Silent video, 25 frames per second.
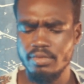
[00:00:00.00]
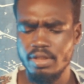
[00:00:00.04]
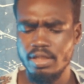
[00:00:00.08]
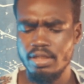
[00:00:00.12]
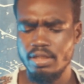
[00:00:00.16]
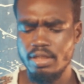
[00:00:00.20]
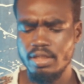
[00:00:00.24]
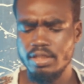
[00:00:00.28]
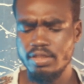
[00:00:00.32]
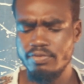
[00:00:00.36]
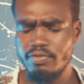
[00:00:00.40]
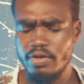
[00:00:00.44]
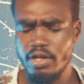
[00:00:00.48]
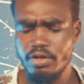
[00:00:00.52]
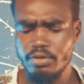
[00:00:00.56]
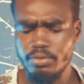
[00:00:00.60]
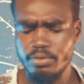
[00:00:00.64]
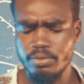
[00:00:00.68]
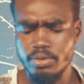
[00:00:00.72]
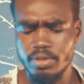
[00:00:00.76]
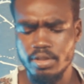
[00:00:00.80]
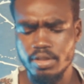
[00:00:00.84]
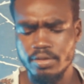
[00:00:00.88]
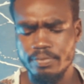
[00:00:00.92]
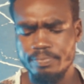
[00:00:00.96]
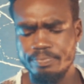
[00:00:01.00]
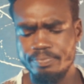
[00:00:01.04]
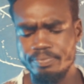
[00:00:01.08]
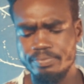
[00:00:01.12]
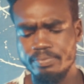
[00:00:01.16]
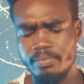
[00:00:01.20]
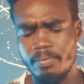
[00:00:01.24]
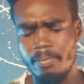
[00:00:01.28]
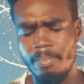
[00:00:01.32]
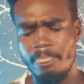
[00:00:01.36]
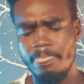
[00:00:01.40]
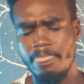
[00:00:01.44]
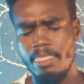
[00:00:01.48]
It's very good.
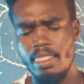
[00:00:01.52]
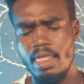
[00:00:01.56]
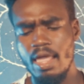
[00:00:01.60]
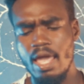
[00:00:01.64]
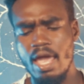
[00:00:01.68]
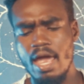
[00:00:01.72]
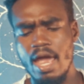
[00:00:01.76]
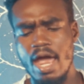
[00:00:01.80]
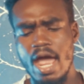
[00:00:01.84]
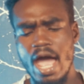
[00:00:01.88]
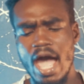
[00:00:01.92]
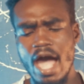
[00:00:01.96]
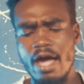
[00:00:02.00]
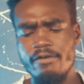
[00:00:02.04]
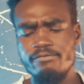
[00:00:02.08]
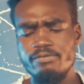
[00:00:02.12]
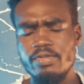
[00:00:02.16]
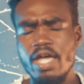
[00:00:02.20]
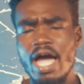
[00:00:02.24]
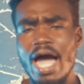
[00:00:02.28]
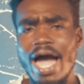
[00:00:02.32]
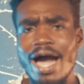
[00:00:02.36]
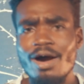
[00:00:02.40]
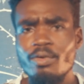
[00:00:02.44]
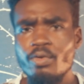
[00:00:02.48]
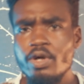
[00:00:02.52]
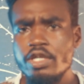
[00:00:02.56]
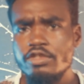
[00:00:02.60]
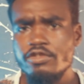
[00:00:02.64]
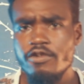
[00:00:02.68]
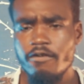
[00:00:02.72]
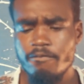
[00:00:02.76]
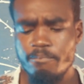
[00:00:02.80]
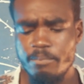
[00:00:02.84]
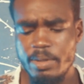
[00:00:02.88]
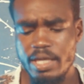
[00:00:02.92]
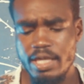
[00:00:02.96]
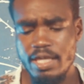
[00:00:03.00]
After hours
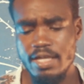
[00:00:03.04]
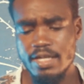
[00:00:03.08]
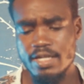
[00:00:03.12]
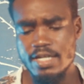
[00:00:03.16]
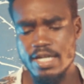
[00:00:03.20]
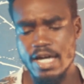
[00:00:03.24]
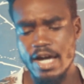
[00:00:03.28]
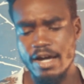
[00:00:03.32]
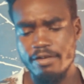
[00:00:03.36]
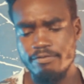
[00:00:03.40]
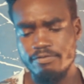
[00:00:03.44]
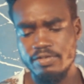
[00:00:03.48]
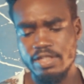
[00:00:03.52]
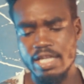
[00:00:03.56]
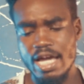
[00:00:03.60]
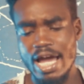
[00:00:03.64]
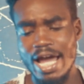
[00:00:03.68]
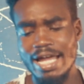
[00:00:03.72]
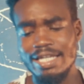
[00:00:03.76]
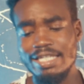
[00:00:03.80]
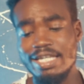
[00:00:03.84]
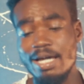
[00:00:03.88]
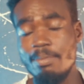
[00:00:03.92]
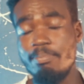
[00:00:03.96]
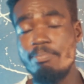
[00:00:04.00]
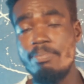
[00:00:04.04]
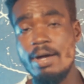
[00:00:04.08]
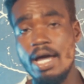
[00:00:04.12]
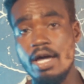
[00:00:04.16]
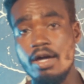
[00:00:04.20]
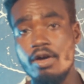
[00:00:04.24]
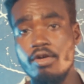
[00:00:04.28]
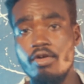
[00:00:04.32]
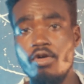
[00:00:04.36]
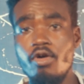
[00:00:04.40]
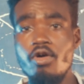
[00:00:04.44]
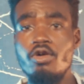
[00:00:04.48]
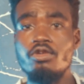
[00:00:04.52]
of being cuffed at the
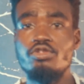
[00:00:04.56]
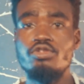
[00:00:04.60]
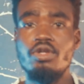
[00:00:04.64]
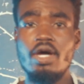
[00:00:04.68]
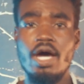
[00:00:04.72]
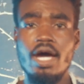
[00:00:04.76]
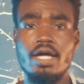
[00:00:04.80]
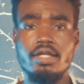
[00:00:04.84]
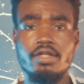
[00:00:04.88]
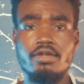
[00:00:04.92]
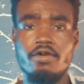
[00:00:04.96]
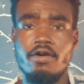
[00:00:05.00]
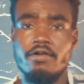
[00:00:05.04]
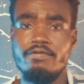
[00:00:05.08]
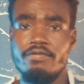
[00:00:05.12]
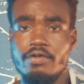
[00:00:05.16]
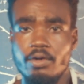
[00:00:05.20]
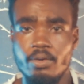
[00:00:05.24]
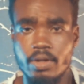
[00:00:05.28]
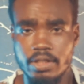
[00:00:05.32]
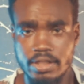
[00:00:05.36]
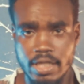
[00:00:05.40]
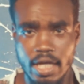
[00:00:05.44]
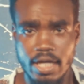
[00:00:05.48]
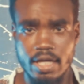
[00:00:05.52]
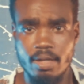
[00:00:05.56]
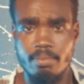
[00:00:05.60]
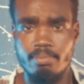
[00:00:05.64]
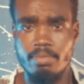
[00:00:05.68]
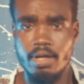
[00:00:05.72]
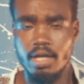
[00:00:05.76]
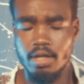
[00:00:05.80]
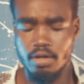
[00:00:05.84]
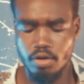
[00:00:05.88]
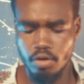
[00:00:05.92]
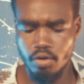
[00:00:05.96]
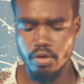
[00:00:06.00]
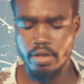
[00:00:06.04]
back, oh, so handcuffing was at the
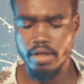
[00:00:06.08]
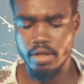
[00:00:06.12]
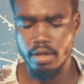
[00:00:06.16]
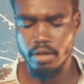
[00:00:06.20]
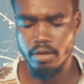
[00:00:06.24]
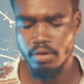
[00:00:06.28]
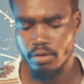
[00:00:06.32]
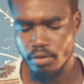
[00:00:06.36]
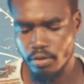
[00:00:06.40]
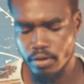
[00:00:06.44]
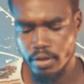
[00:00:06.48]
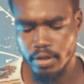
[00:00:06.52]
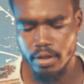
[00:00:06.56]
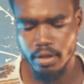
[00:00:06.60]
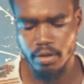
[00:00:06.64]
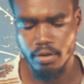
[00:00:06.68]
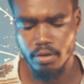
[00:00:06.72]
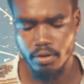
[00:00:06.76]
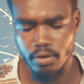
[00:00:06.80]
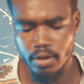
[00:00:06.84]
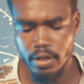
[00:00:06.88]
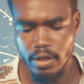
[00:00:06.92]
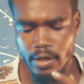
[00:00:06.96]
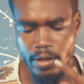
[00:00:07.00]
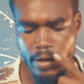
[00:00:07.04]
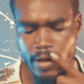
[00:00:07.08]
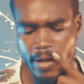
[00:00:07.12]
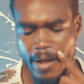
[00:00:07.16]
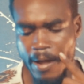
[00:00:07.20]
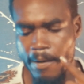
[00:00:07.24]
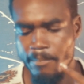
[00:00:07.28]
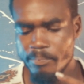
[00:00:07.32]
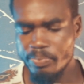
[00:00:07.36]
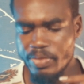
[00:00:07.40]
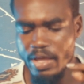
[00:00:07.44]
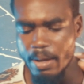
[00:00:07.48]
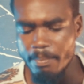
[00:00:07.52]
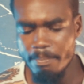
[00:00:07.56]
back. Okay.
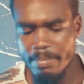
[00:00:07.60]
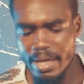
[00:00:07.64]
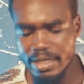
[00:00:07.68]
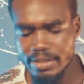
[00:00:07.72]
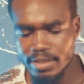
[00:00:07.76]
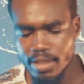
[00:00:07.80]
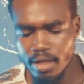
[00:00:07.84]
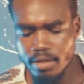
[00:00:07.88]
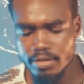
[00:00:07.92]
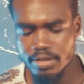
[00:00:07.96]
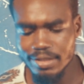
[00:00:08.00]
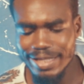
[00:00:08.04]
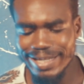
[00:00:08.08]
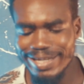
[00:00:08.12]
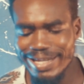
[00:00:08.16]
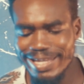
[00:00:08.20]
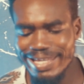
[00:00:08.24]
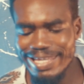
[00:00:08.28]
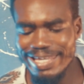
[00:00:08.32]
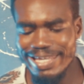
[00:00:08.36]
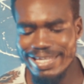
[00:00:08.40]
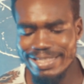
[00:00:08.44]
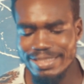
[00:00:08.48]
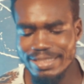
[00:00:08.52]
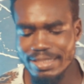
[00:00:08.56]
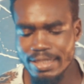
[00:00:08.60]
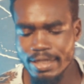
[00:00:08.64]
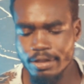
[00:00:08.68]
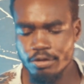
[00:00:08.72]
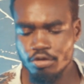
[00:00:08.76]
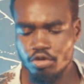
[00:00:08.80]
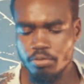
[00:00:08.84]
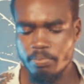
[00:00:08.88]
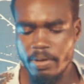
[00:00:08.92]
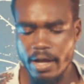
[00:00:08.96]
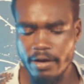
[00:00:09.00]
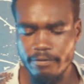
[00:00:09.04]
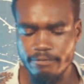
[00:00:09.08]
The metal started eating
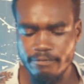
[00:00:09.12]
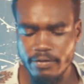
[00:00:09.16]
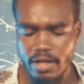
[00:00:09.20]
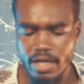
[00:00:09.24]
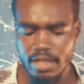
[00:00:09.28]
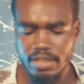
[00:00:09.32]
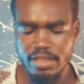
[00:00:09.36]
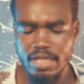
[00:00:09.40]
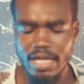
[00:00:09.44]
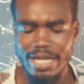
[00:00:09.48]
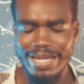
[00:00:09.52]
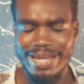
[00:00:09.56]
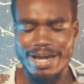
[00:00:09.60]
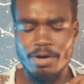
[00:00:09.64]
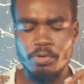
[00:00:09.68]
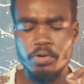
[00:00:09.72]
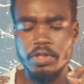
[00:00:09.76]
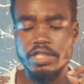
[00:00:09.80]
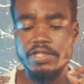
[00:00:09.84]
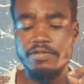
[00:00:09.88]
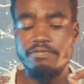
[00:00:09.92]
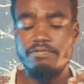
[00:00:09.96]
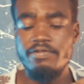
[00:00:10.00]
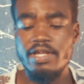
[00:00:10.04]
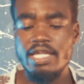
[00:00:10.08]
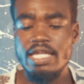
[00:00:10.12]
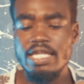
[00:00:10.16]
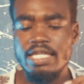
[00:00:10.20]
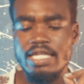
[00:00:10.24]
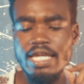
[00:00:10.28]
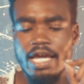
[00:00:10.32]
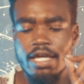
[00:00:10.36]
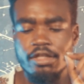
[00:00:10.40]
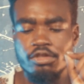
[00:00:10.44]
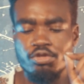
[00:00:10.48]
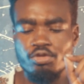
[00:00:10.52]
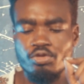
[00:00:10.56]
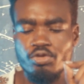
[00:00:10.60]
into my flesh and I was
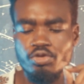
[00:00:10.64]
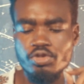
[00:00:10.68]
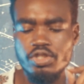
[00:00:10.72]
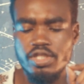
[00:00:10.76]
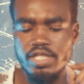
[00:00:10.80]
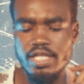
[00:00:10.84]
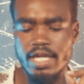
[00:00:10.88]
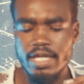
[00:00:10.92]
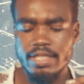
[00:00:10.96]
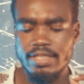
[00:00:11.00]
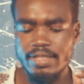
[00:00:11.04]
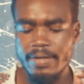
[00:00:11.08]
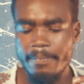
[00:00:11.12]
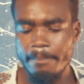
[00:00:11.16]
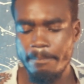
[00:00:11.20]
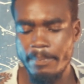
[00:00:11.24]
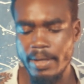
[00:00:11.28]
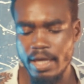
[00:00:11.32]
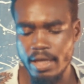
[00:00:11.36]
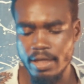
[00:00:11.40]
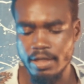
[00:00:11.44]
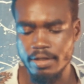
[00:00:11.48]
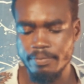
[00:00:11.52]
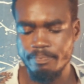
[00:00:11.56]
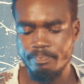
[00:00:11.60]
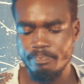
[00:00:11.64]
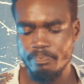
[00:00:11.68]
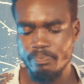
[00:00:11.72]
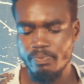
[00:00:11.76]
feeling excruciating pain.